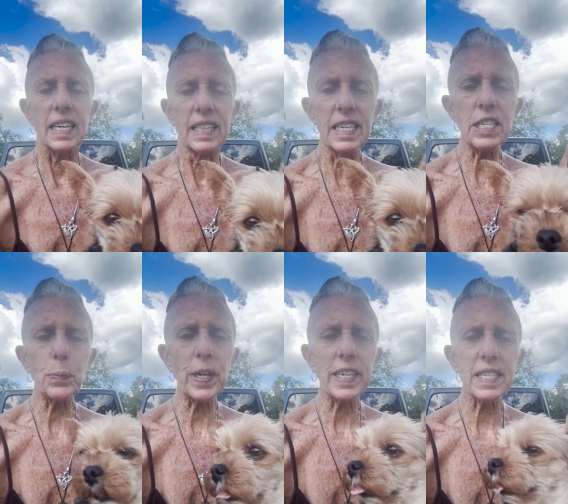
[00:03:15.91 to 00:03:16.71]
this
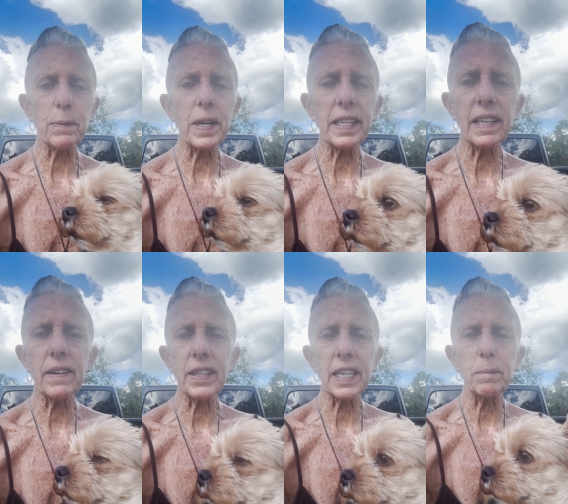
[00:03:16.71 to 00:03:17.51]
week is the week that
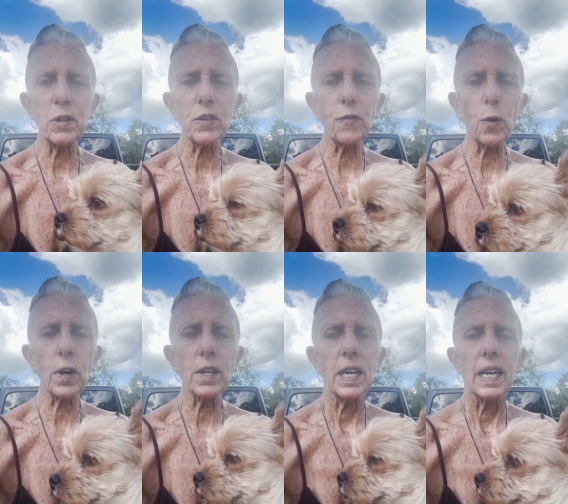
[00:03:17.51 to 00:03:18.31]
everything moves
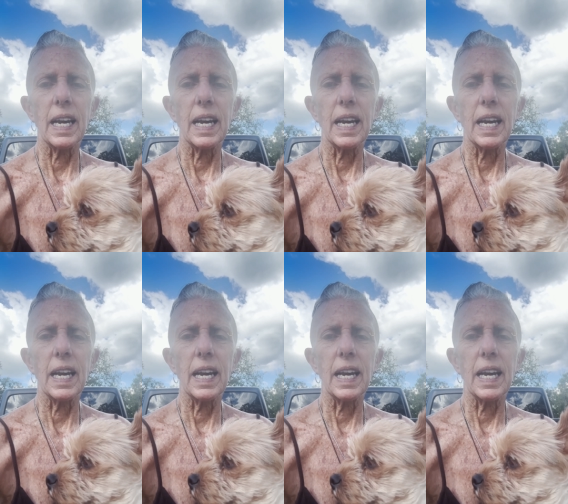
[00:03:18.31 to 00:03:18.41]
forward.